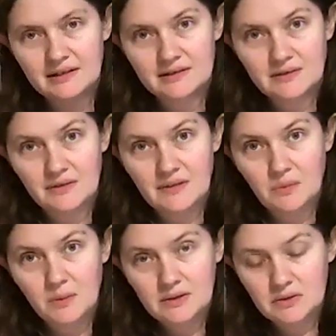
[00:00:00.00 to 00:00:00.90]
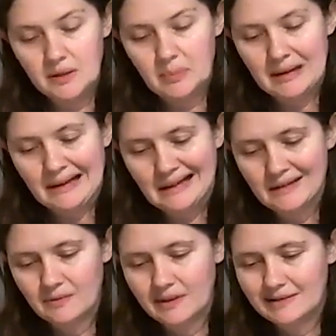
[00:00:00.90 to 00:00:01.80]
So I've got one drop
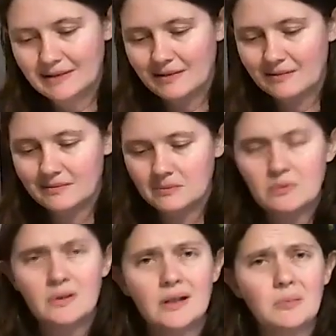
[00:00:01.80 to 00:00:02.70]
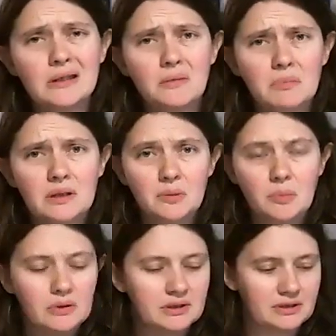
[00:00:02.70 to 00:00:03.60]
halfway down, about the middle
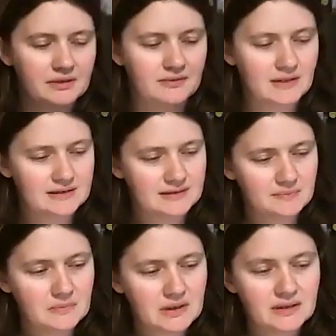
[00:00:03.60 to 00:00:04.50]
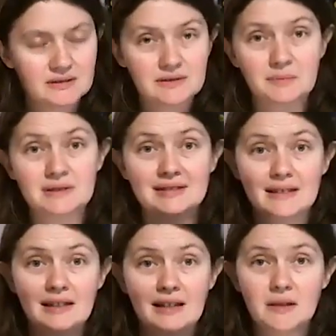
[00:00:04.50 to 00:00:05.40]
portion of this. So I'm going to
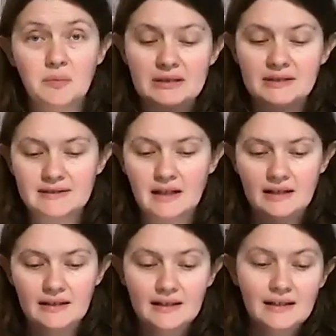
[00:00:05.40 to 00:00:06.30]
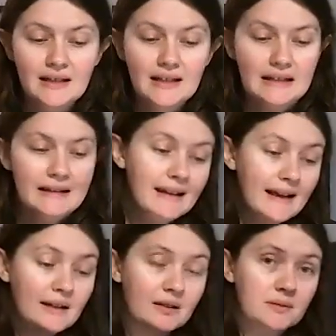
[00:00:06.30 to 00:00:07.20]
set that lipid aside.
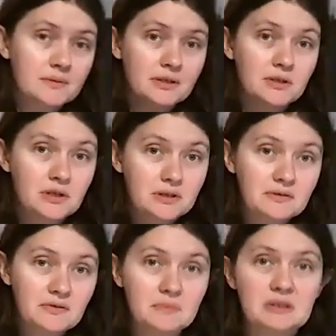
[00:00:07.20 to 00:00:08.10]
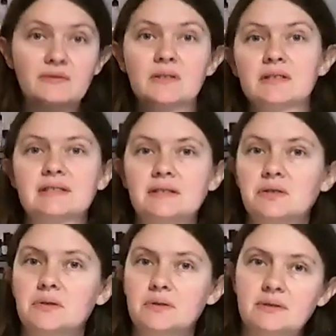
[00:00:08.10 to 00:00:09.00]
Now to choose from different
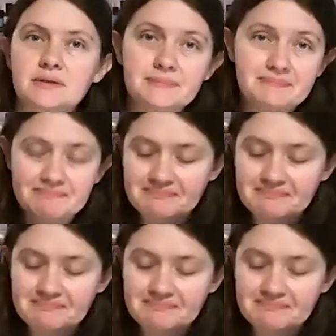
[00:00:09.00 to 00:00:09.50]
essential oils.